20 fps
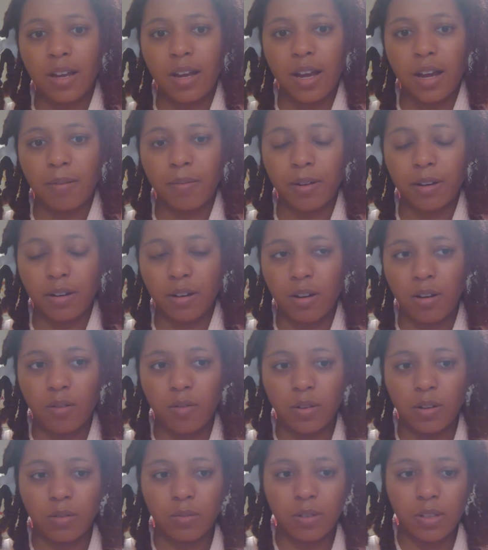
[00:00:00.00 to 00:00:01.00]
I'm going to go
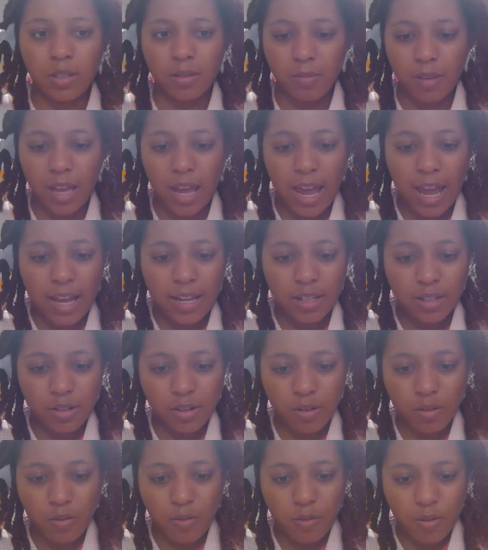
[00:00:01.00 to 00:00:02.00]
in with some
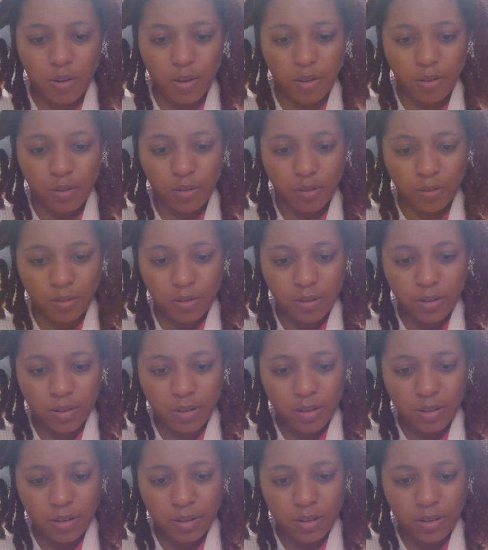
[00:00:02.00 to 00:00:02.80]
castor oil.